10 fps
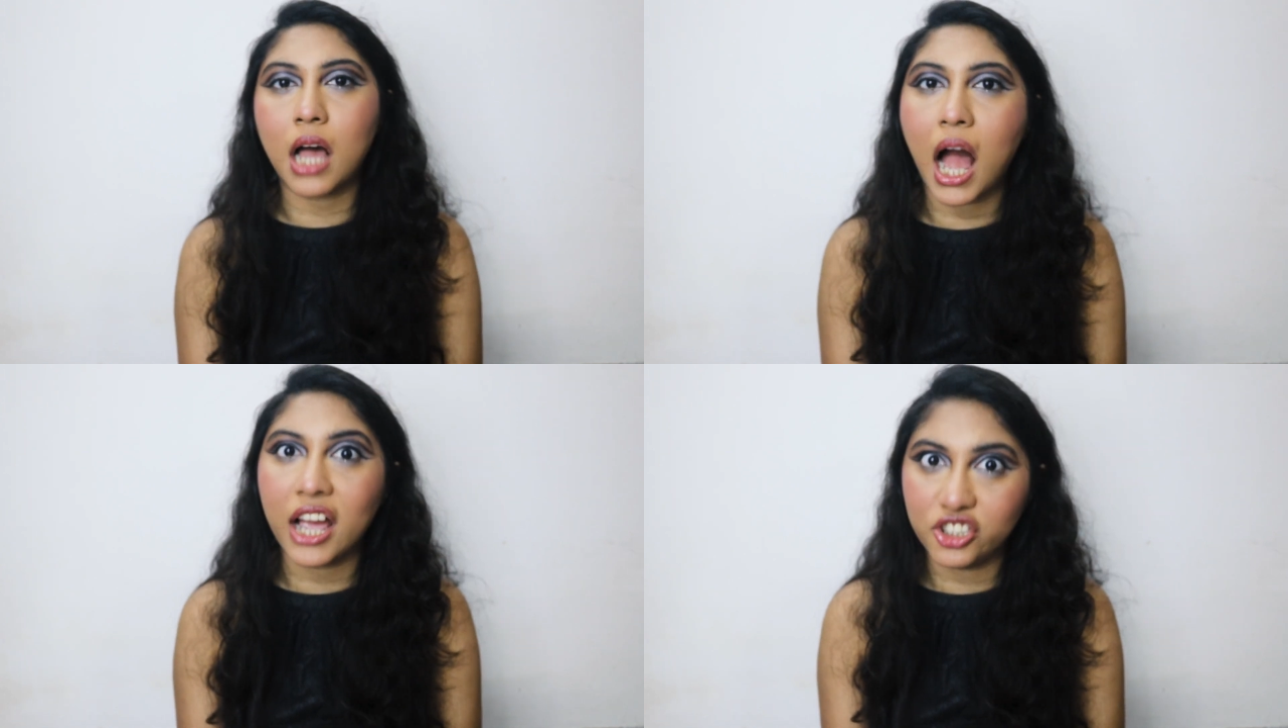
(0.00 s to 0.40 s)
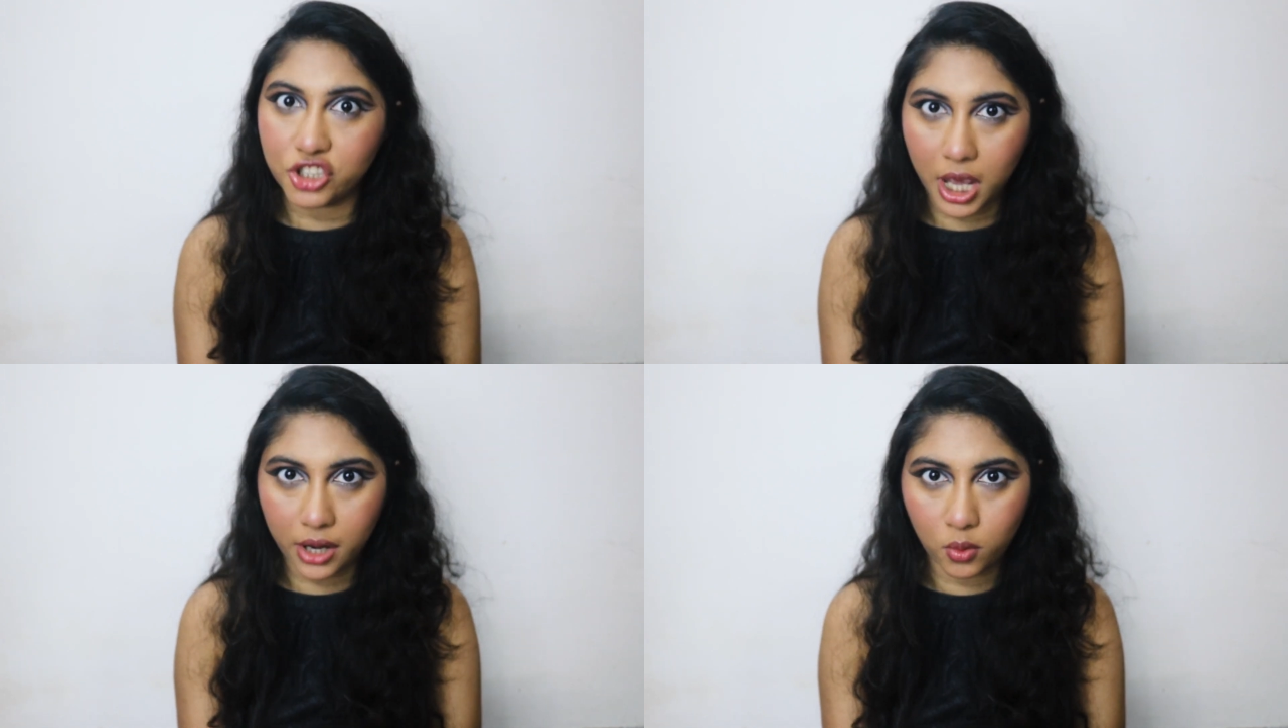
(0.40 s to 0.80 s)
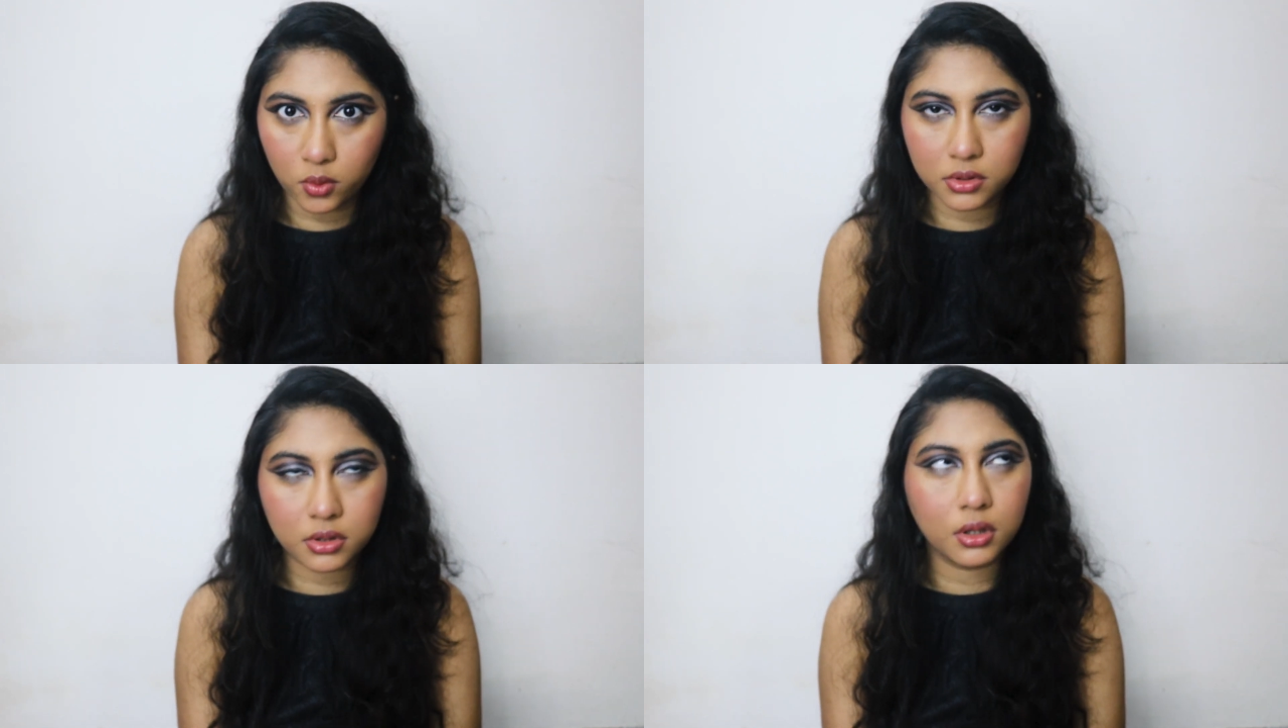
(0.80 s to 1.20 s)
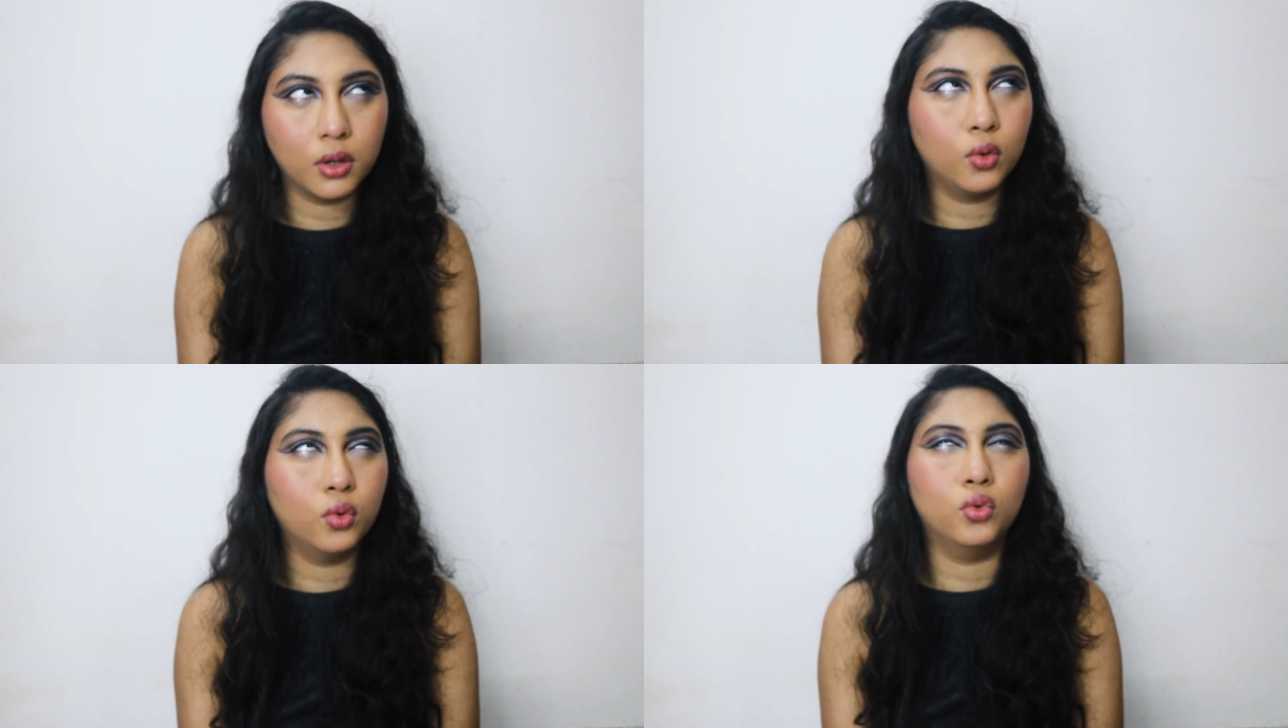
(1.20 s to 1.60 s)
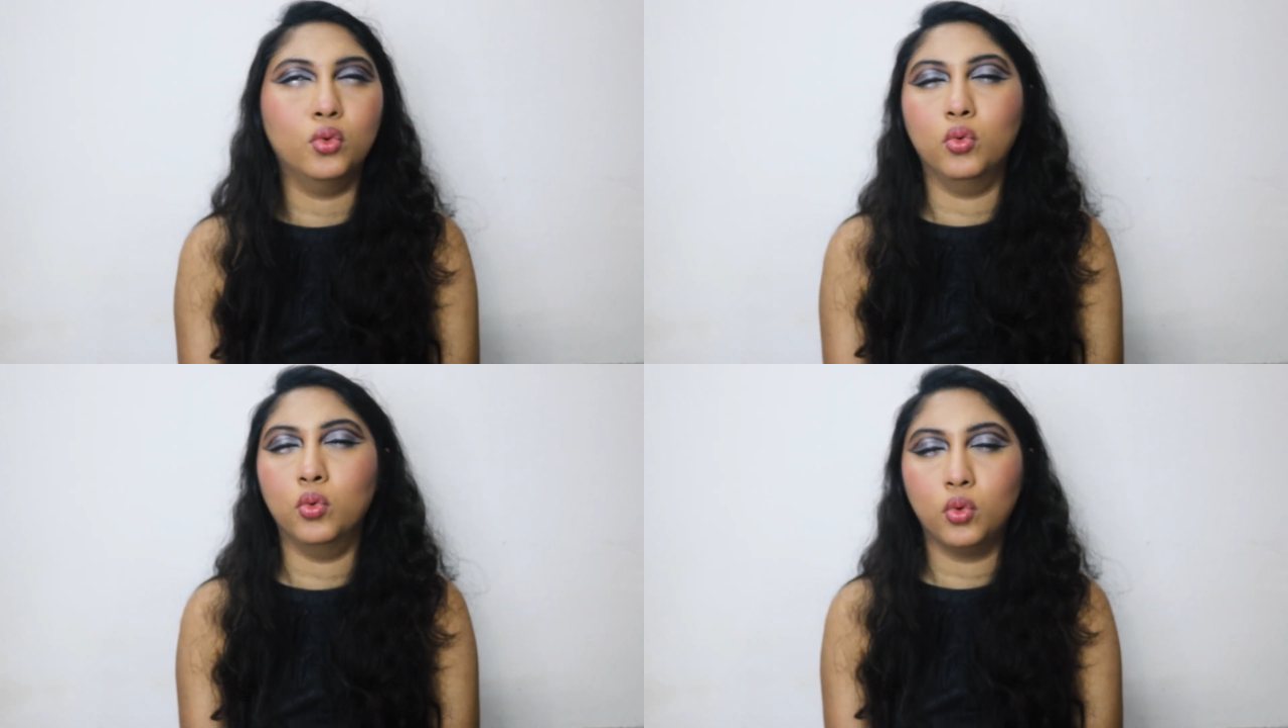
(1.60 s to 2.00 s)
eyeshadows.
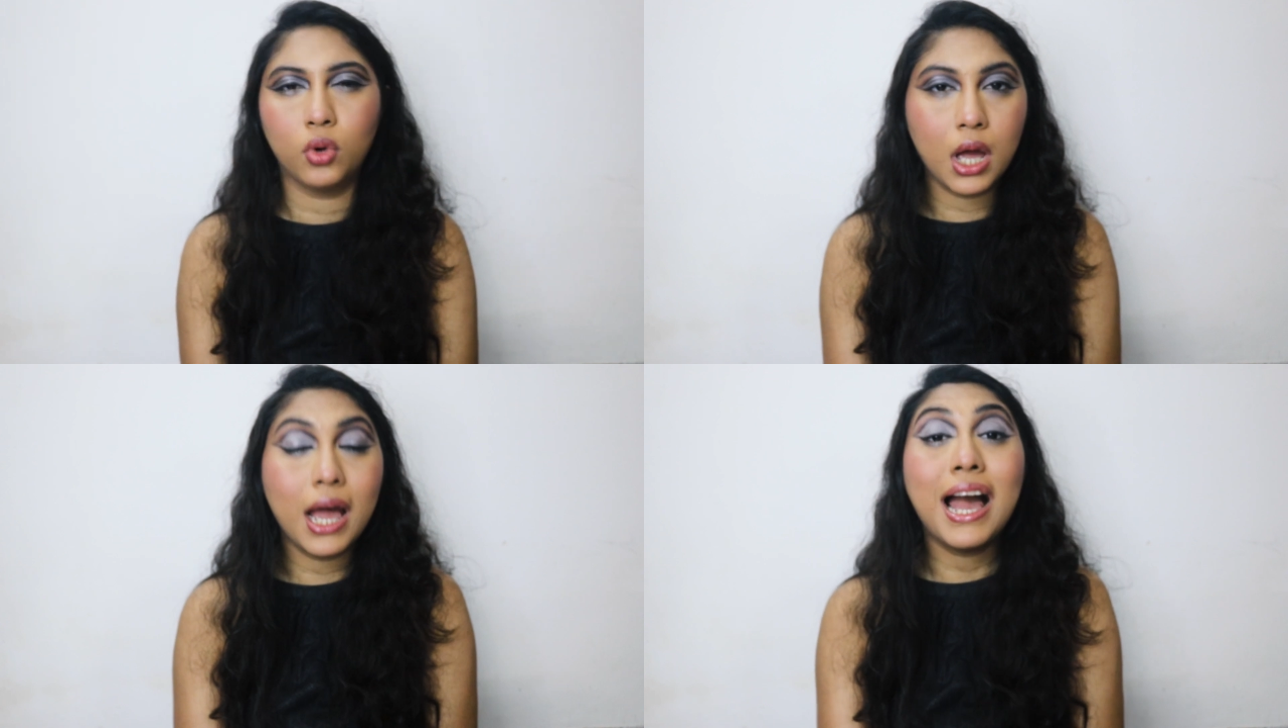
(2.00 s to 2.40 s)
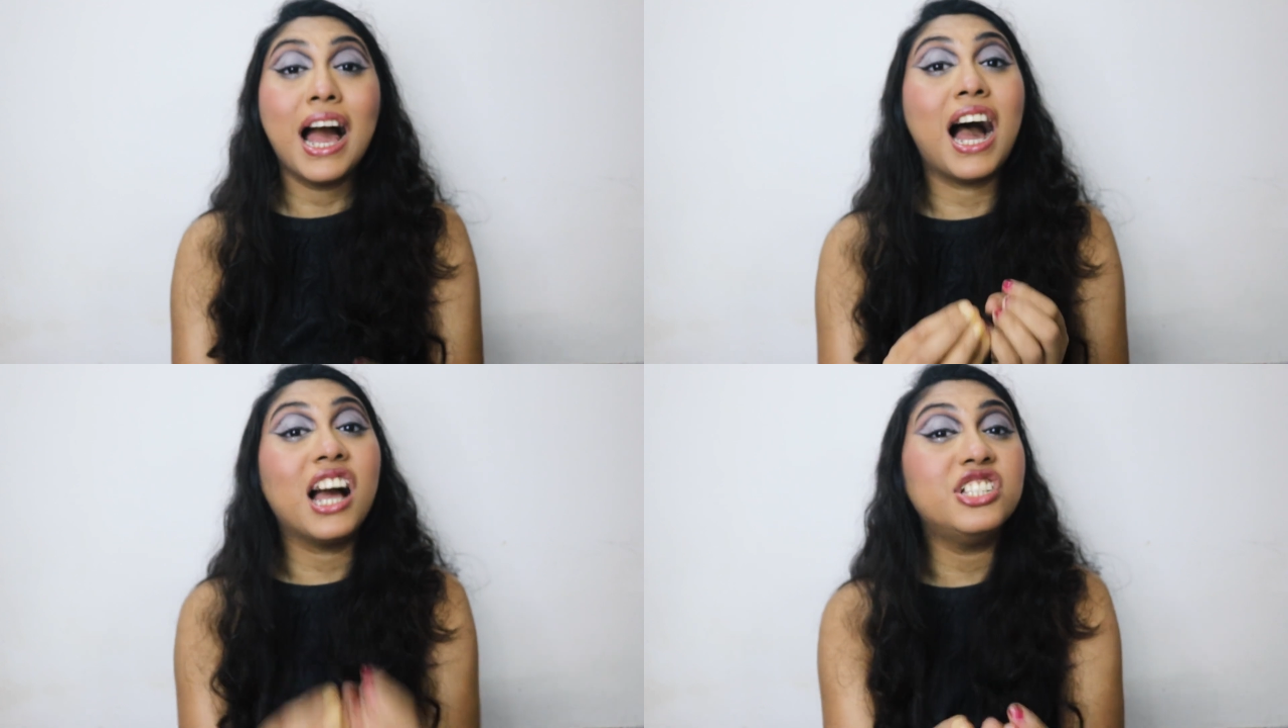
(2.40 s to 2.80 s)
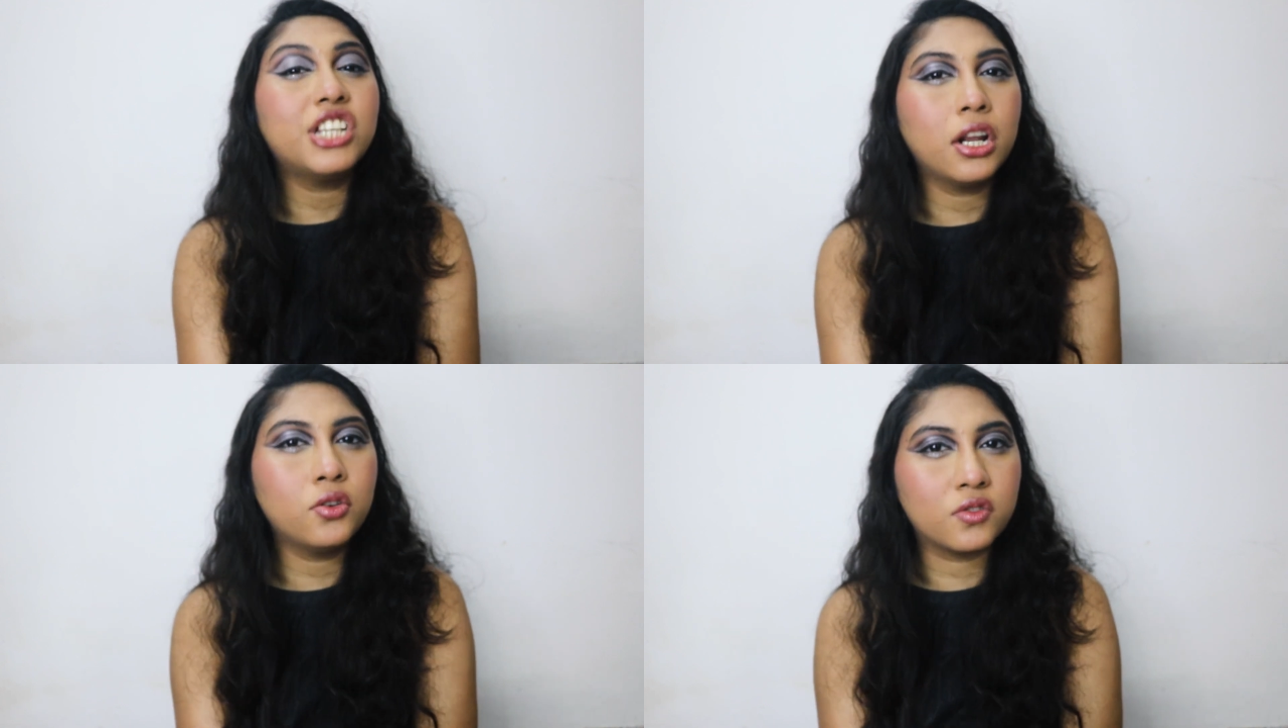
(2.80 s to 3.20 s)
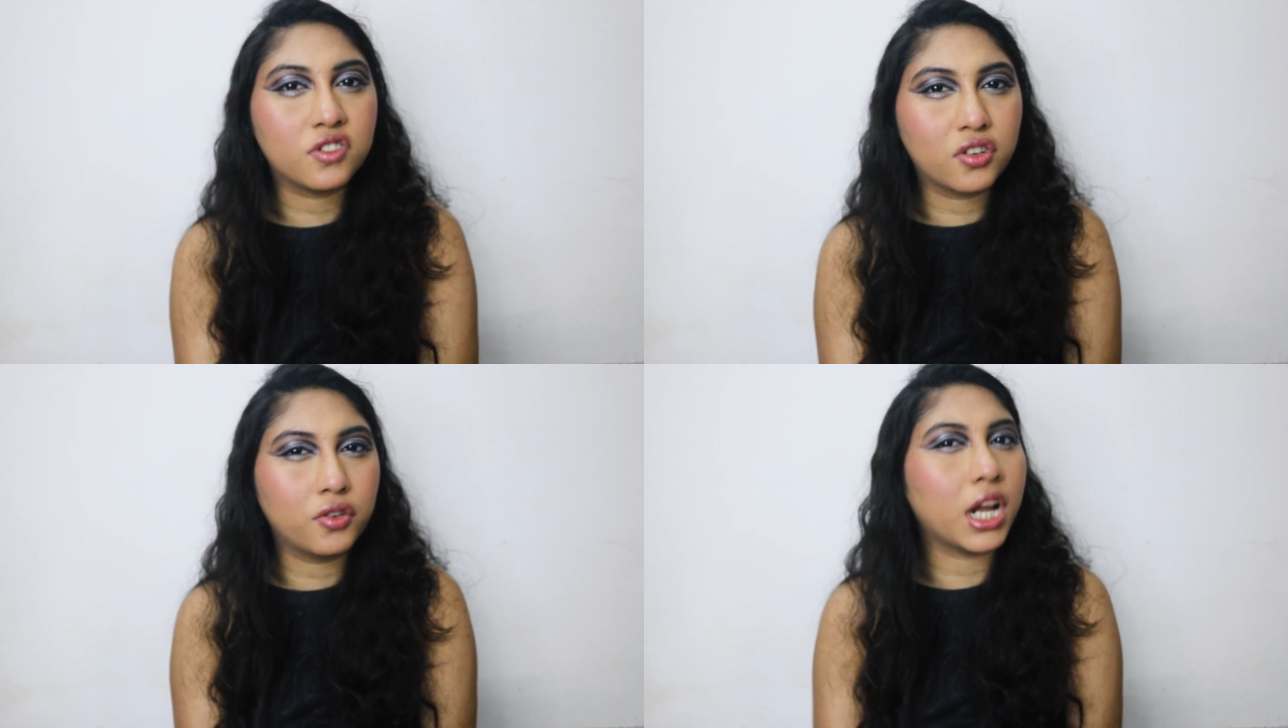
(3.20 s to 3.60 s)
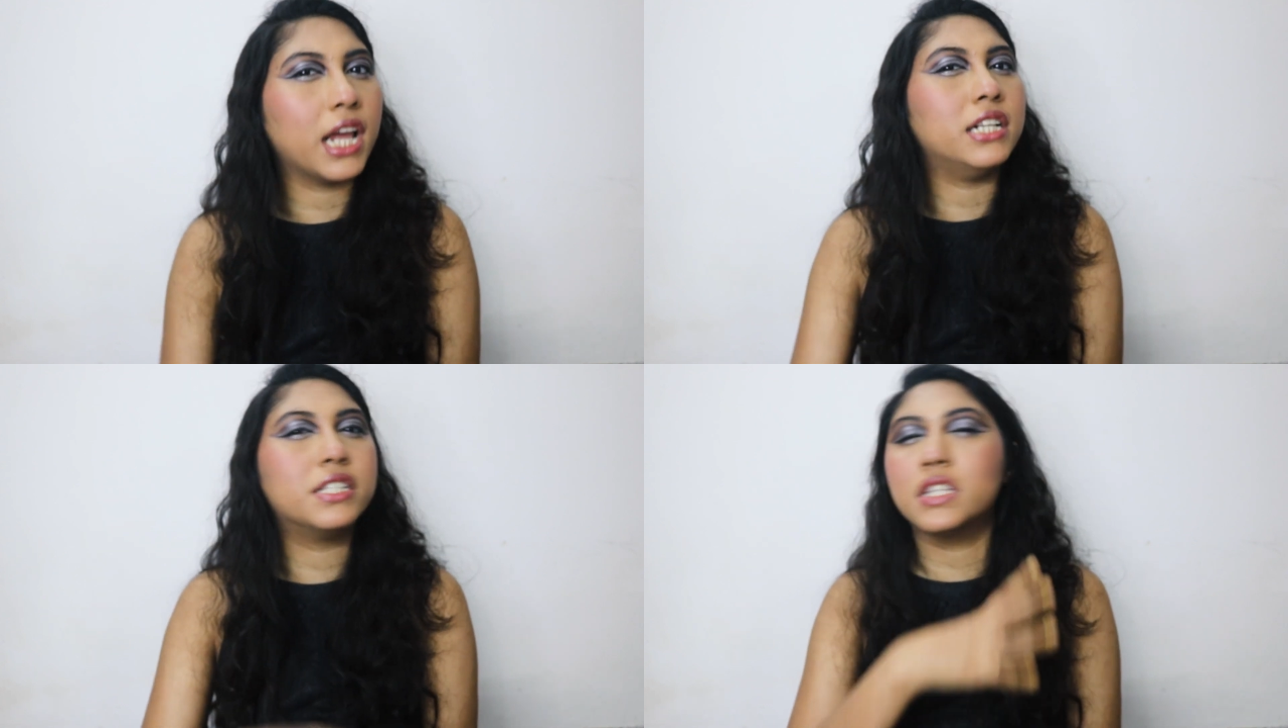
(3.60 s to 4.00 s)
Eyeshadows
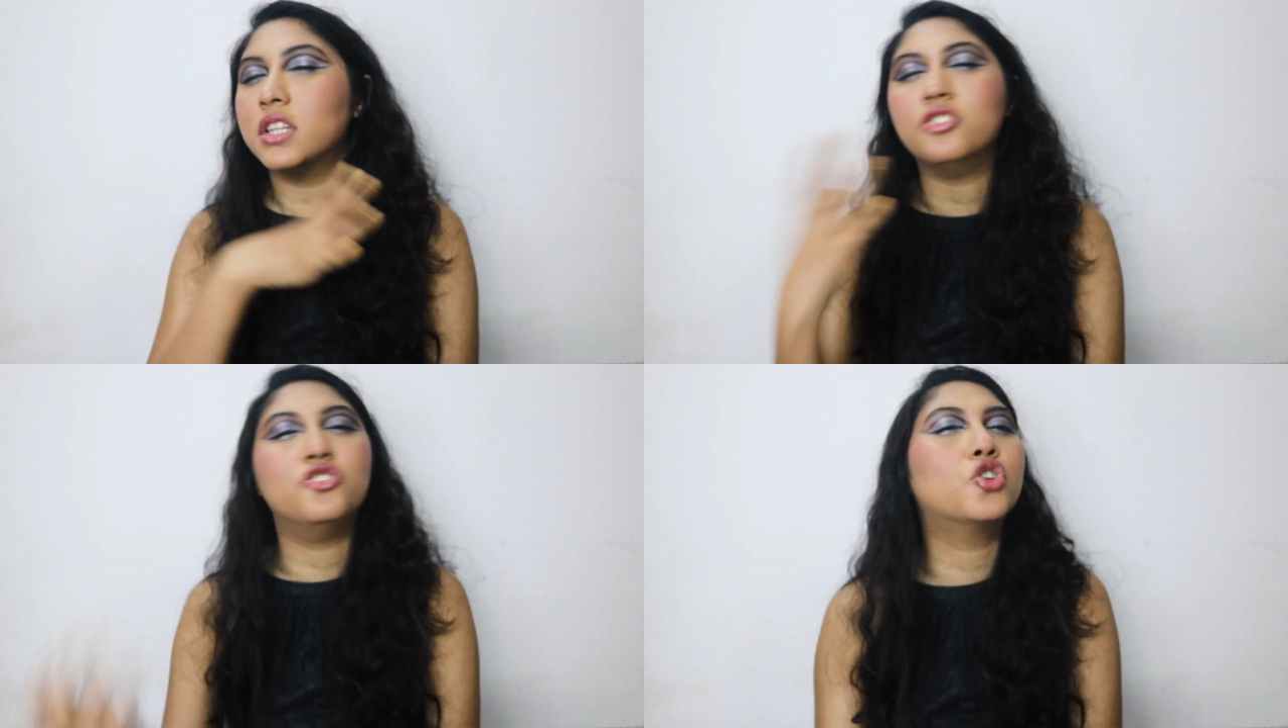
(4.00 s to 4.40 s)
creates the